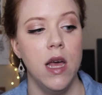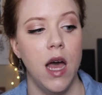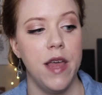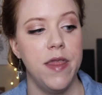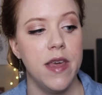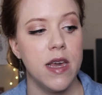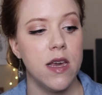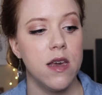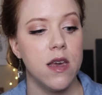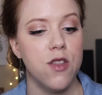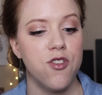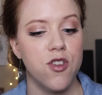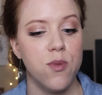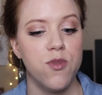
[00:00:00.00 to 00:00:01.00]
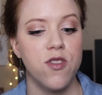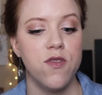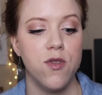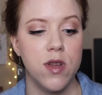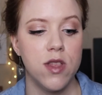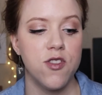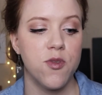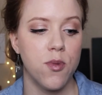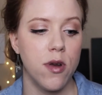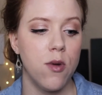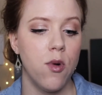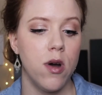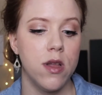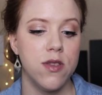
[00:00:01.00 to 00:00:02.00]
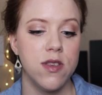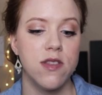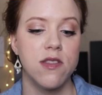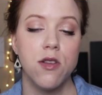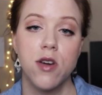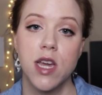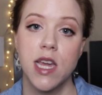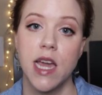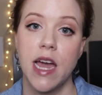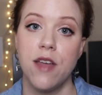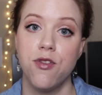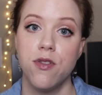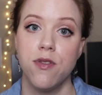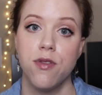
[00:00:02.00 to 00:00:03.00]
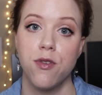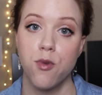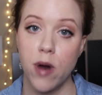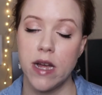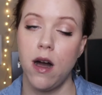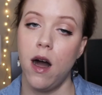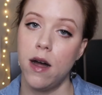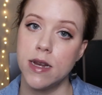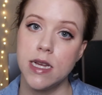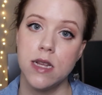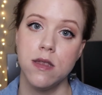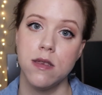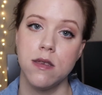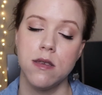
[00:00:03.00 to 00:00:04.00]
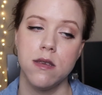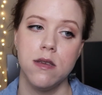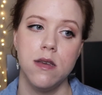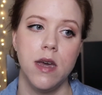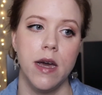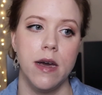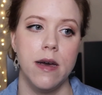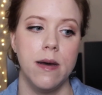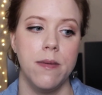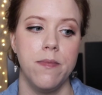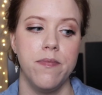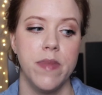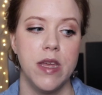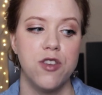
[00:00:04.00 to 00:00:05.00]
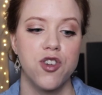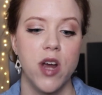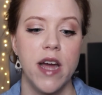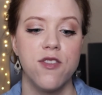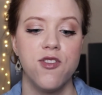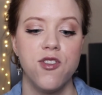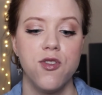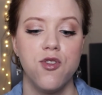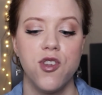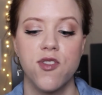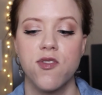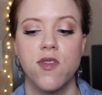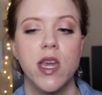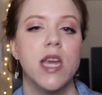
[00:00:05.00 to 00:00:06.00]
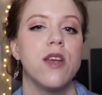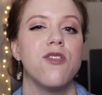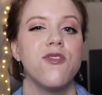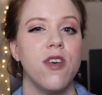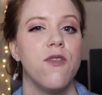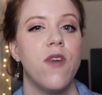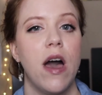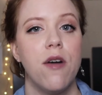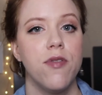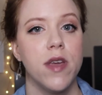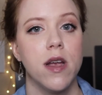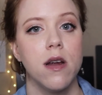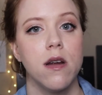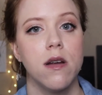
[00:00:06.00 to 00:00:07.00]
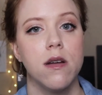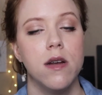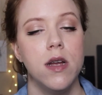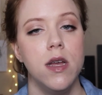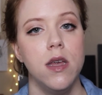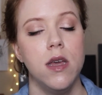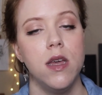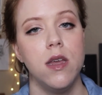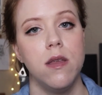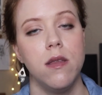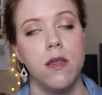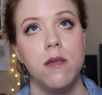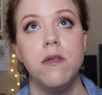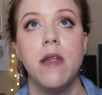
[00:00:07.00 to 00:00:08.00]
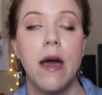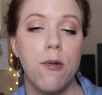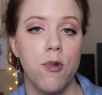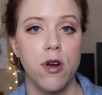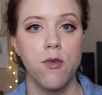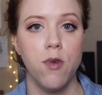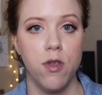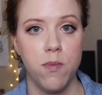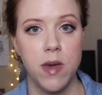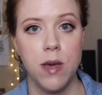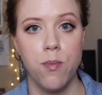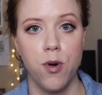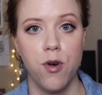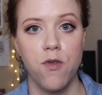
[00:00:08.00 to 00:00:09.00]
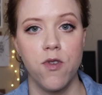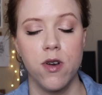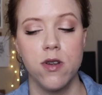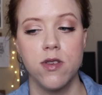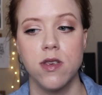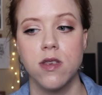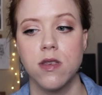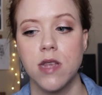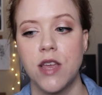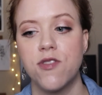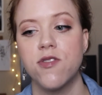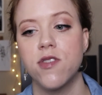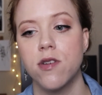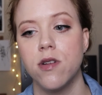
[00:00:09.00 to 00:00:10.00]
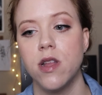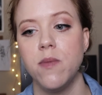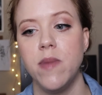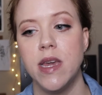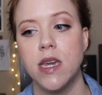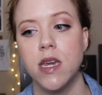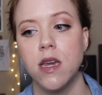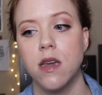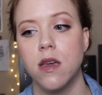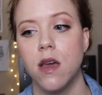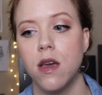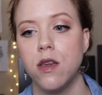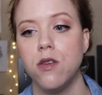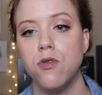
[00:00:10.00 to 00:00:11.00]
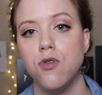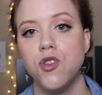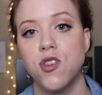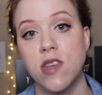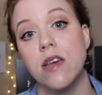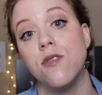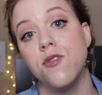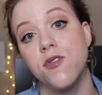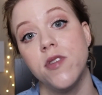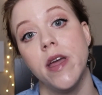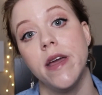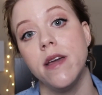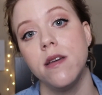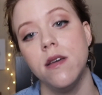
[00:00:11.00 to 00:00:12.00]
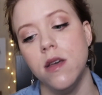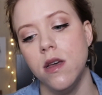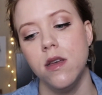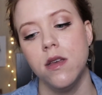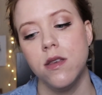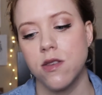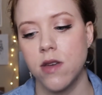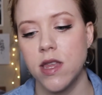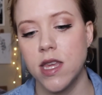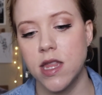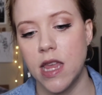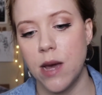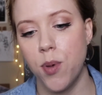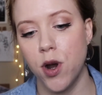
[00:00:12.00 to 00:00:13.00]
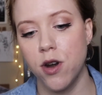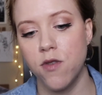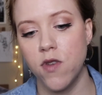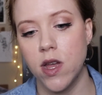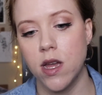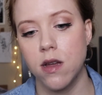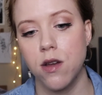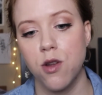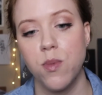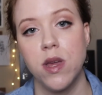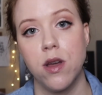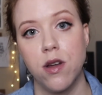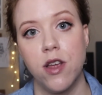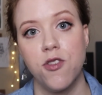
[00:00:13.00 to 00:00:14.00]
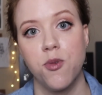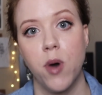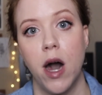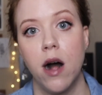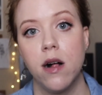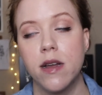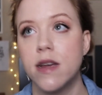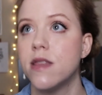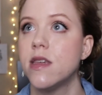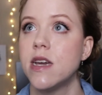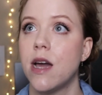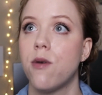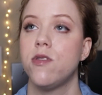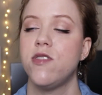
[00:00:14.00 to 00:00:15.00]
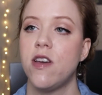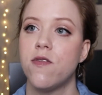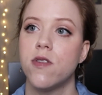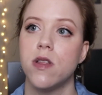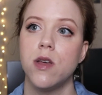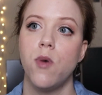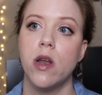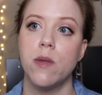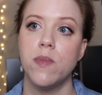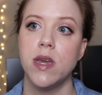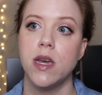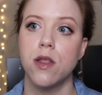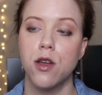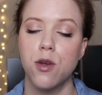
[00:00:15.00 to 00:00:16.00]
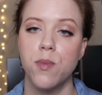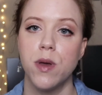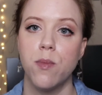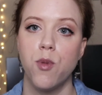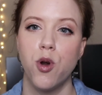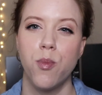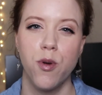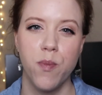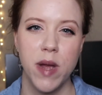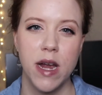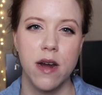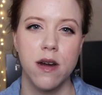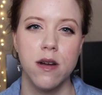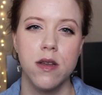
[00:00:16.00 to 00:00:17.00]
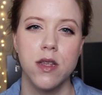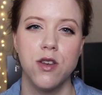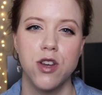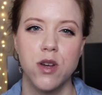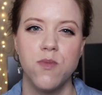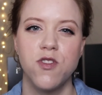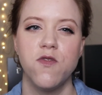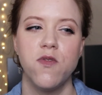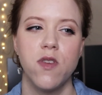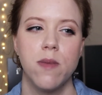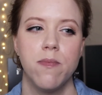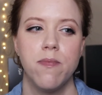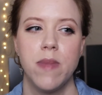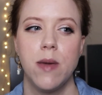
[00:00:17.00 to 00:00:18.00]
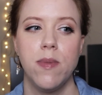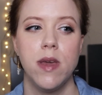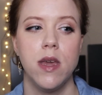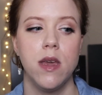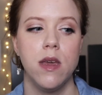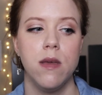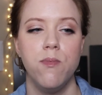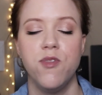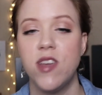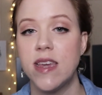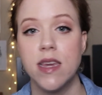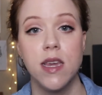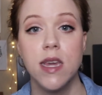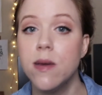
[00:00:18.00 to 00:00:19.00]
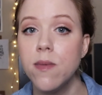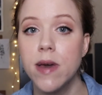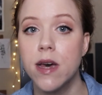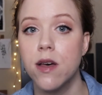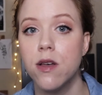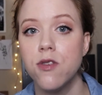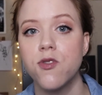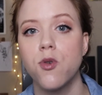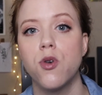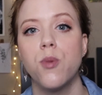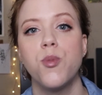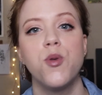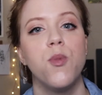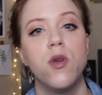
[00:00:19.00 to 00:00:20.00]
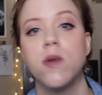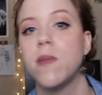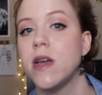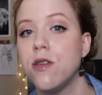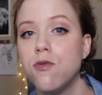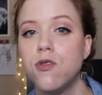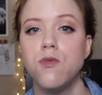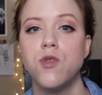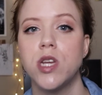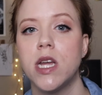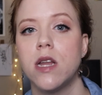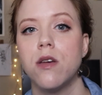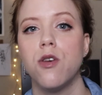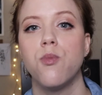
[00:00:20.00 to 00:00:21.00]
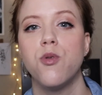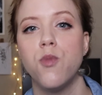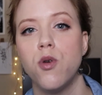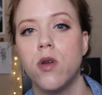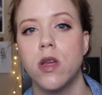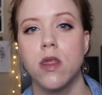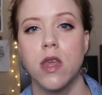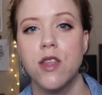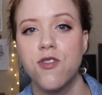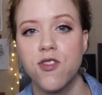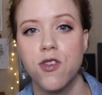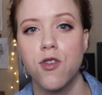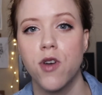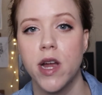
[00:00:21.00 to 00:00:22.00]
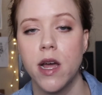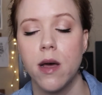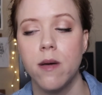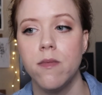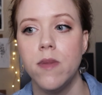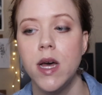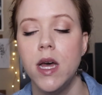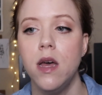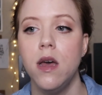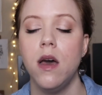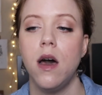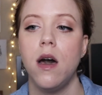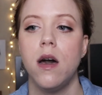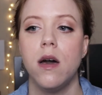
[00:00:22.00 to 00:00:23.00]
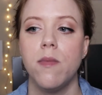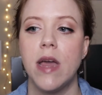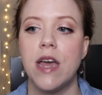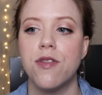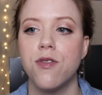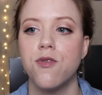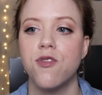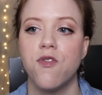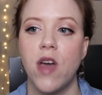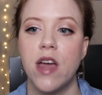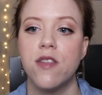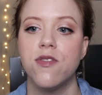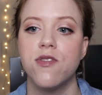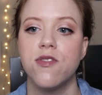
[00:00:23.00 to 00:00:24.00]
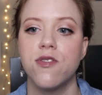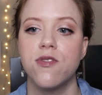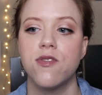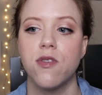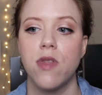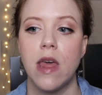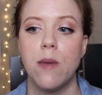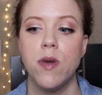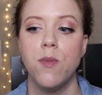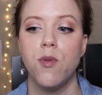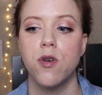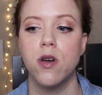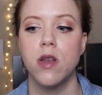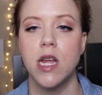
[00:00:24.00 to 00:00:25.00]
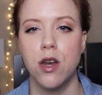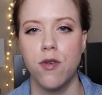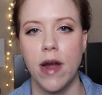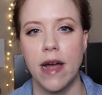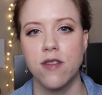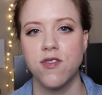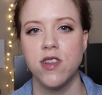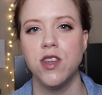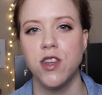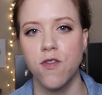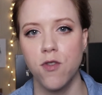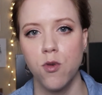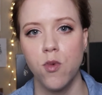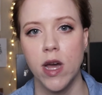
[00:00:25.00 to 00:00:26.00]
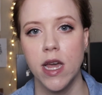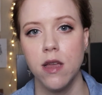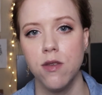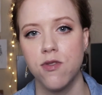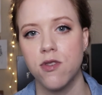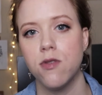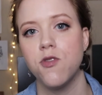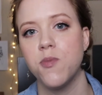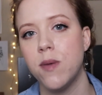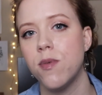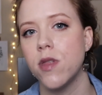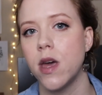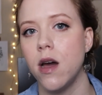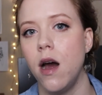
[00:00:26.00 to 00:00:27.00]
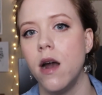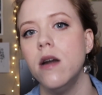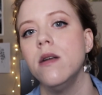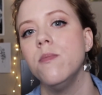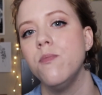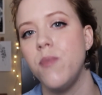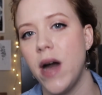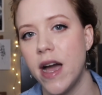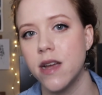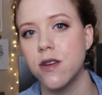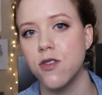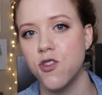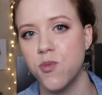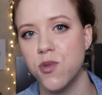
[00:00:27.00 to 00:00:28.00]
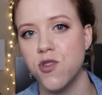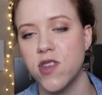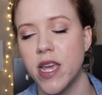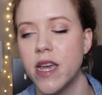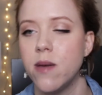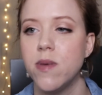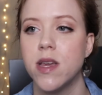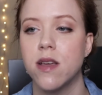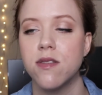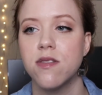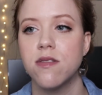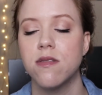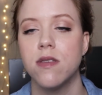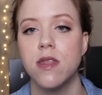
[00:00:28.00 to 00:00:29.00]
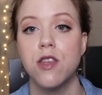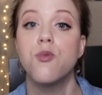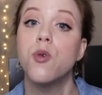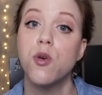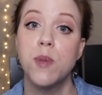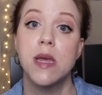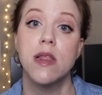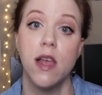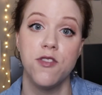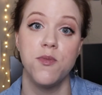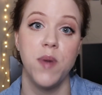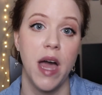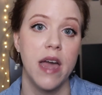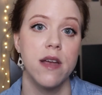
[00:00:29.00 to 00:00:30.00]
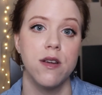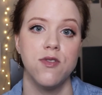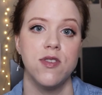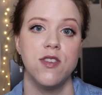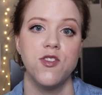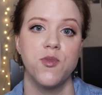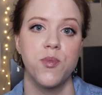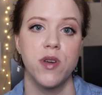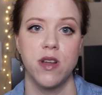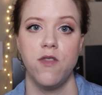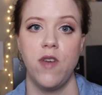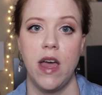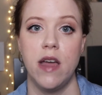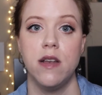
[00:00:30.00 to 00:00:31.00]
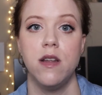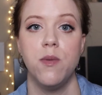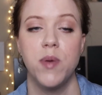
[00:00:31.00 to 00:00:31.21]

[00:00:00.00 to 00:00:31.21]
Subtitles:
I think in terms of doing the spring ones, it's looking at the right audience and trying to just get yourself out there, network with people versus necessarily making a huge sales day. So I think that part of it could be good as well. And I think I would definitely want to be a little bit more prepared in terms of maybe taking emails or promoting my YouTube channel or promoting the Instagram at those events so that people could interact in a different way. So those people that aren't buyers per se, because there will be less buyers at a spring event